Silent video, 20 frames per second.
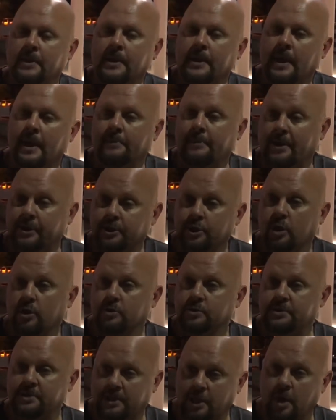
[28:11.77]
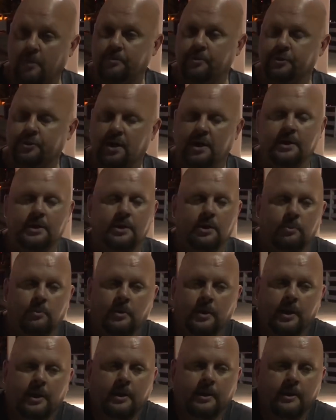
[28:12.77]
and my dog's yelping, trying to get
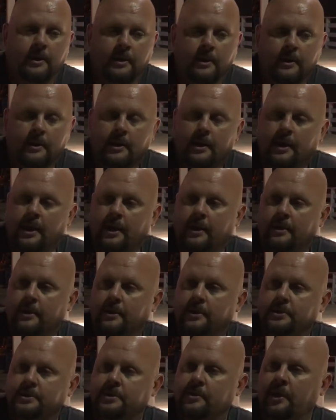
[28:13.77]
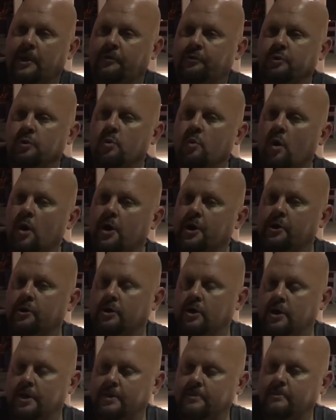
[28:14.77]
away. And they threw water
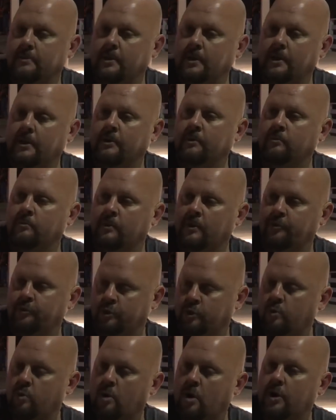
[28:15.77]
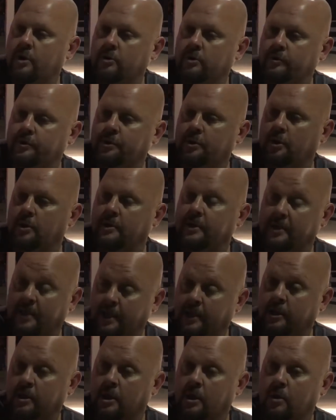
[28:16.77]
on him, and when they threw the water on the dog, he
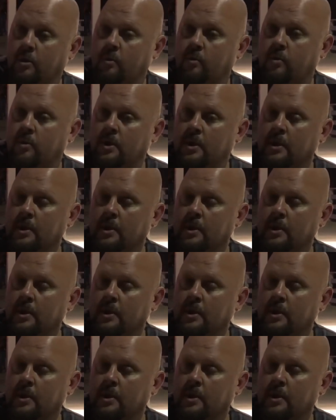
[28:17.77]
let go.